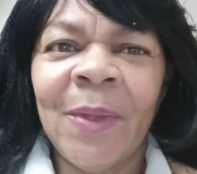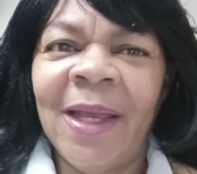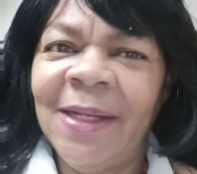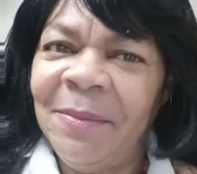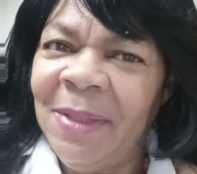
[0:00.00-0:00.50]

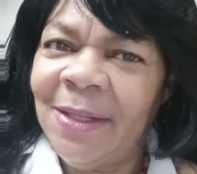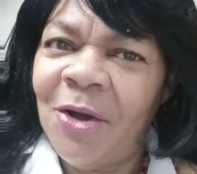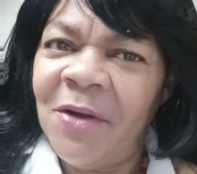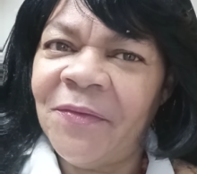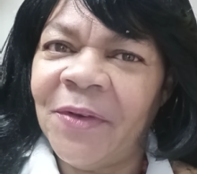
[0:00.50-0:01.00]
and a meat
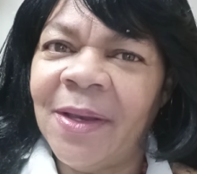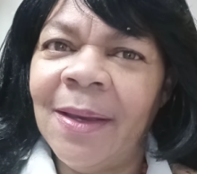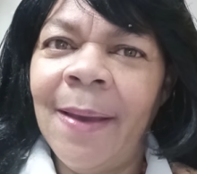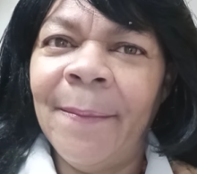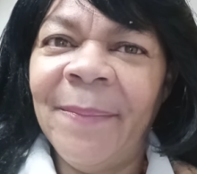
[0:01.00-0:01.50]
offering,
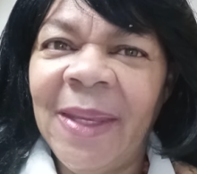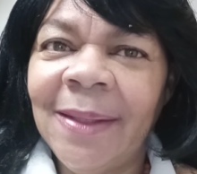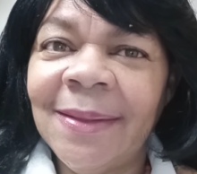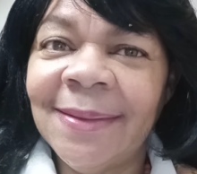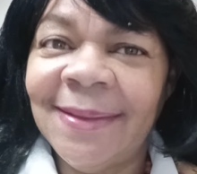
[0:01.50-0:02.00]

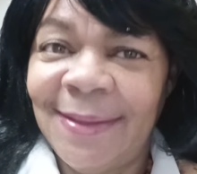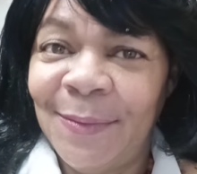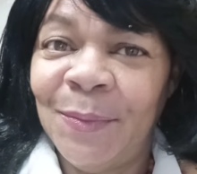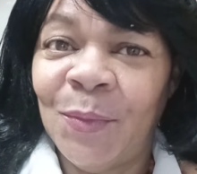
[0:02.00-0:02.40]
mingled